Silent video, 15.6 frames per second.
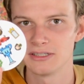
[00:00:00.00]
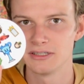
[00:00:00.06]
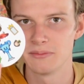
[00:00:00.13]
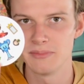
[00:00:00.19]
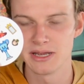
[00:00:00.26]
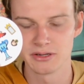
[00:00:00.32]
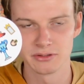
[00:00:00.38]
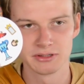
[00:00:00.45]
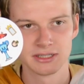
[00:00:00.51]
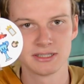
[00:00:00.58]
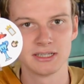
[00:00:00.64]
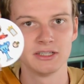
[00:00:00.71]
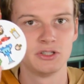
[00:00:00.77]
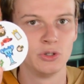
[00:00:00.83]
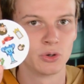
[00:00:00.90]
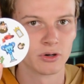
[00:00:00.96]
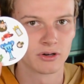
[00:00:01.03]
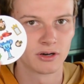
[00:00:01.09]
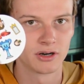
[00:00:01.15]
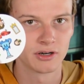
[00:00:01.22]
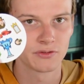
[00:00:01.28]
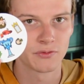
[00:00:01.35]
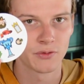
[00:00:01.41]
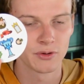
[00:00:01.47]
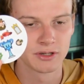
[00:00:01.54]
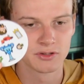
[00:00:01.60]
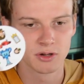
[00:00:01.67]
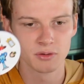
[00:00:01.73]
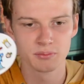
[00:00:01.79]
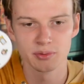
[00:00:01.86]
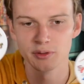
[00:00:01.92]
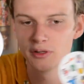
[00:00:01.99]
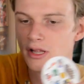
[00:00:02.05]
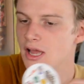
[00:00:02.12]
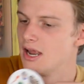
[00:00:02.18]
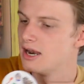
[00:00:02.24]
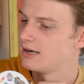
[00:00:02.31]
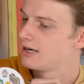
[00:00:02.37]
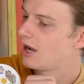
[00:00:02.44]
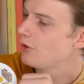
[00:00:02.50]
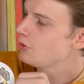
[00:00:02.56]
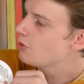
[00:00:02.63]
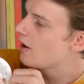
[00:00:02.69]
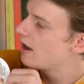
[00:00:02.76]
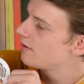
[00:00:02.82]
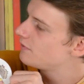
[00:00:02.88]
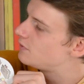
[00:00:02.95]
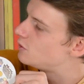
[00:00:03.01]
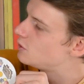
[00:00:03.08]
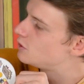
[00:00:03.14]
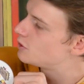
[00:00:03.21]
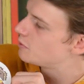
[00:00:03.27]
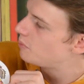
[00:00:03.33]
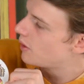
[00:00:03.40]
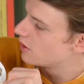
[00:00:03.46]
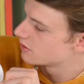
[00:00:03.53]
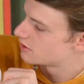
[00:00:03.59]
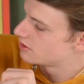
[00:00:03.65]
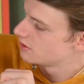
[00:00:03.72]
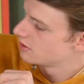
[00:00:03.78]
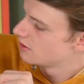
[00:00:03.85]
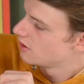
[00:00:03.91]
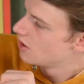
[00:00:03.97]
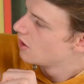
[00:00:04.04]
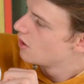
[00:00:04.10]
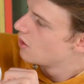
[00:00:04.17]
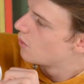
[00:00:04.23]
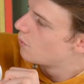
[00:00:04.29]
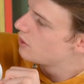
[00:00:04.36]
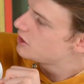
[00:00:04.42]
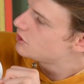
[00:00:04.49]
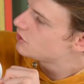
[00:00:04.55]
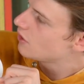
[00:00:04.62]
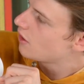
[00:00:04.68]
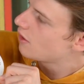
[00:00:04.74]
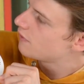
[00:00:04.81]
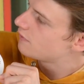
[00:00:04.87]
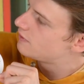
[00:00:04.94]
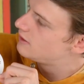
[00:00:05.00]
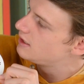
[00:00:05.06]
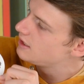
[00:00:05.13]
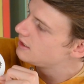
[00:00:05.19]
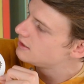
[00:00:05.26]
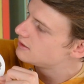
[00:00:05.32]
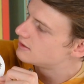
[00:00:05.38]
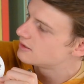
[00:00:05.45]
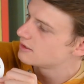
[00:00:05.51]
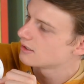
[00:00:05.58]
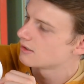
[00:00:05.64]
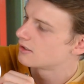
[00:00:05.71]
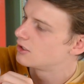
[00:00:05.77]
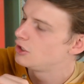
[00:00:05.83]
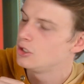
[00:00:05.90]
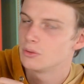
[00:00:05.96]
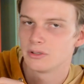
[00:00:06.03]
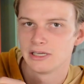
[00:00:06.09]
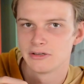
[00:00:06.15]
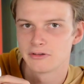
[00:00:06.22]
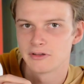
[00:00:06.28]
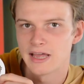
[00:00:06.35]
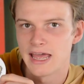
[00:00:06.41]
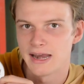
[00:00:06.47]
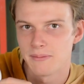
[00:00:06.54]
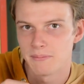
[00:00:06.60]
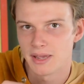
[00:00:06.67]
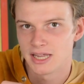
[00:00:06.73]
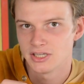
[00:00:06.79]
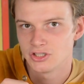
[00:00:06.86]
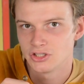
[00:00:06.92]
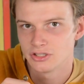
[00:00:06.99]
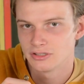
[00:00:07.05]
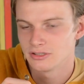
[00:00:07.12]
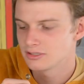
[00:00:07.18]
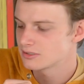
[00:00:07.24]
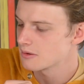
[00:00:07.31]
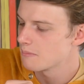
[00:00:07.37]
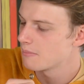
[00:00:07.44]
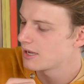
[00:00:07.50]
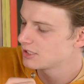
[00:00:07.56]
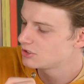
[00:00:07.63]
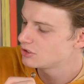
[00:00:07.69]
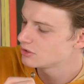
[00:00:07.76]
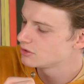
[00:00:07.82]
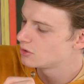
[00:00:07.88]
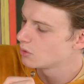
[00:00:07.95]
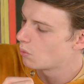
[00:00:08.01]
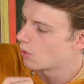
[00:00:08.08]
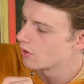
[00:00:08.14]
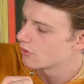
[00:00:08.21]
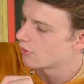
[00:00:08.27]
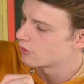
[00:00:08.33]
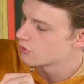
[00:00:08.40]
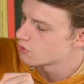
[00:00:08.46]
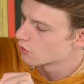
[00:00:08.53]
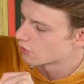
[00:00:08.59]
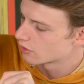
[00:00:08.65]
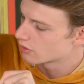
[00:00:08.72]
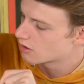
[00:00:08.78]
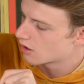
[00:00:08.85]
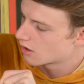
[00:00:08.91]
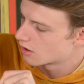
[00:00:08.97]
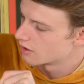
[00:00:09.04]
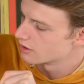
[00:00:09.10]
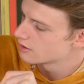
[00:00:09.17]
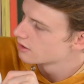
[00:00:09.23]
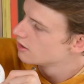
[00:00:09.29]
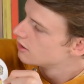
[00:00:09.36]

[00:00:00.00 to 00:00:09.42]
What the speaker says: in the middle, this is your card, for example. Now you have to spot which of these cute little animations matches the one on your card.